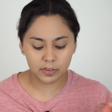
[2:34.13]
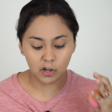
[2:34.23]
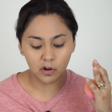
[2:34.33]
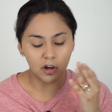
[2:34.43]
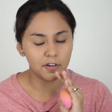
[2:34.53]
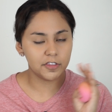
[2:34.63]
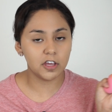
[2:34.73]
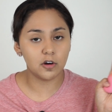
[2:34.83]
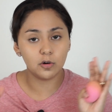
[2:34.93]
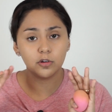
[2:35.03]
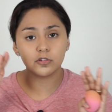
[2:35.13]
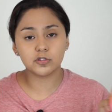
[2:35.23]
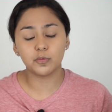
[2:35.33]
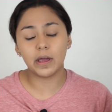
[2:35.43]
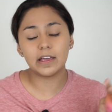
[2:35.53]
all the
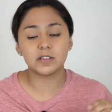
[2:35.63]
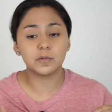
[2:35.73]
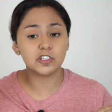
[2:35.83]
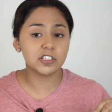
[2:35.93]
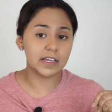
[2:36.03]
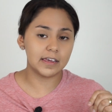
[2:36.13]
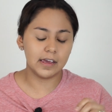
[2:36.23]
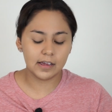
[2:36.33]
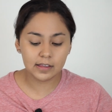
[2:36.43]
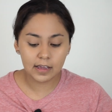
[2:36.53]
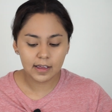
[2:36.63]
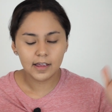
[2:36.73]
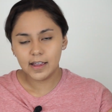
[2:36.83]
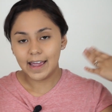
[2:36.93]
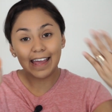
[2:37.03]
oils away as much as I can,
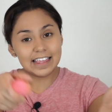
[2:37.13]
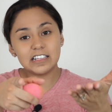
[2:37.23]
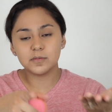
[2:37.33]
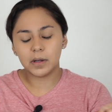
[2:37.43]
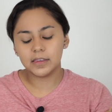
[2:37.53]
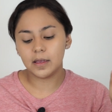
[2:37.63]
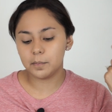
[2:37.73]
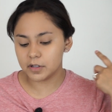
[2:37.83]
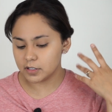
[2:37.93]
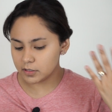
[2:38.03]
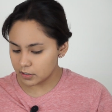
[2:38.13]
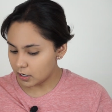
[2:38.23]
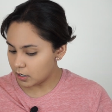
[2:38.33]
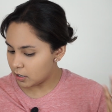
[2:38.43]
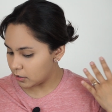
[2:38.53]
and that's my day. But
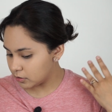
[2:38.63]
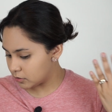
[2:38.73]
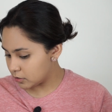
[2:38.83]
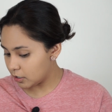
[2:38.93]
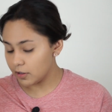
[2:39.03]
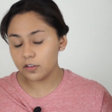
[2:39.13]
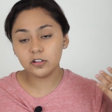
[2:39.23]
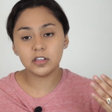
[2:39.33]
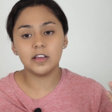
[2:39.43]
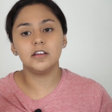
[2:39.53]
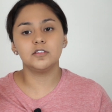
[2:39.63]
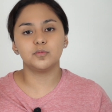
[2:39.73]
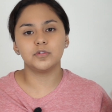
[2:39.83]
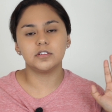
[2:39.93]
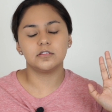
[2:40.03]
on other days,
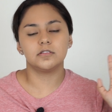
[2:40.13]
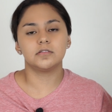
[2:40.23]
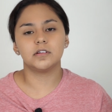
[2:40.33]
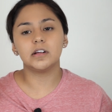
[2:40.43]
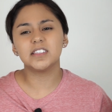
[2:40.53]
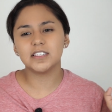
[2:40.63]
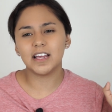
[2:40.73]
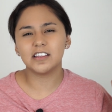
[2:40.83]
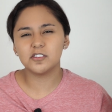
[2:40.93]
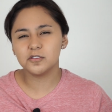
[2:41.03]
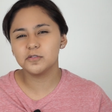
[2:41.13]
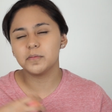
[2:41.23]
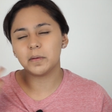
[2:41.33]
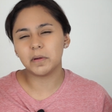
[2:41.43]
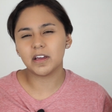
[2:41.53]
which I'd say I do
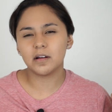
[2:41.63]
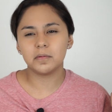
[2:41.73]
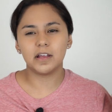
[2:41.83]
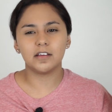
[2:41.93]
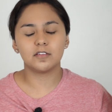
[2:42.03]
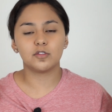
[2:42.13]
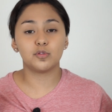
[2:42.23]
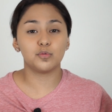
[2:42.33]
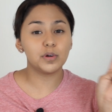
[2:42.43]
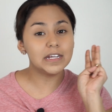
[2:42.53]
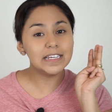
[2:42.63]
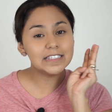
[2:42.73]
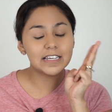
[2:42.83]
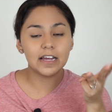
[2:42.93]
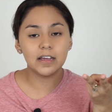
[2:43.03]
my makeup like
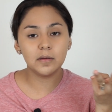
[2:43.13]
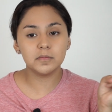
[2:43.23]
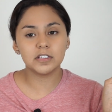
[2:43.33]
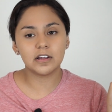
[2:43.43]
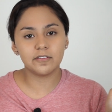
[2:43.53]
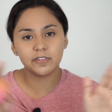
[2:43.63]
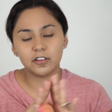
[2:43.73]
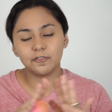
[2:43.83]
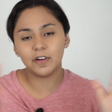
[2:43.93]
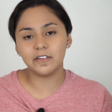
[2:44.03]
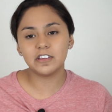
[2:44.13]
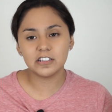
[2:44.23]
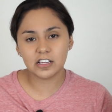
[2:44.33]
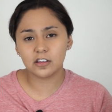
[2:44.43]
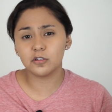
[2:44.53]
3 times out of the 5
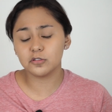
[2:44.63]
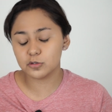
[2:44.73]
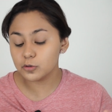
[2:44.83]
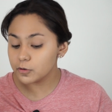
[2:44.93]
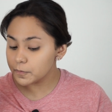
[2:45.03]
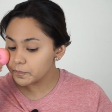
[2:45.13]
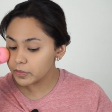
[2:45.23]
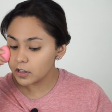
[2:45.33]
days I go to school,